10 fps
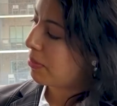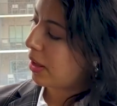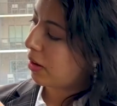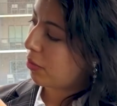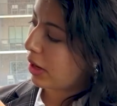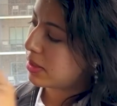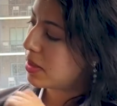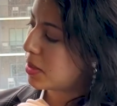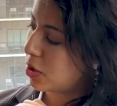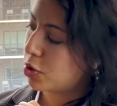that in right into
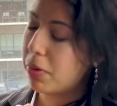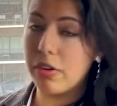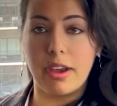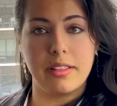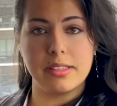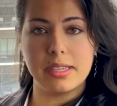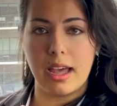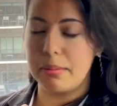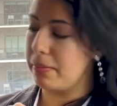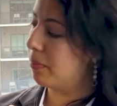the search bar right at the
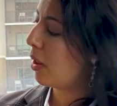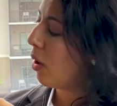top.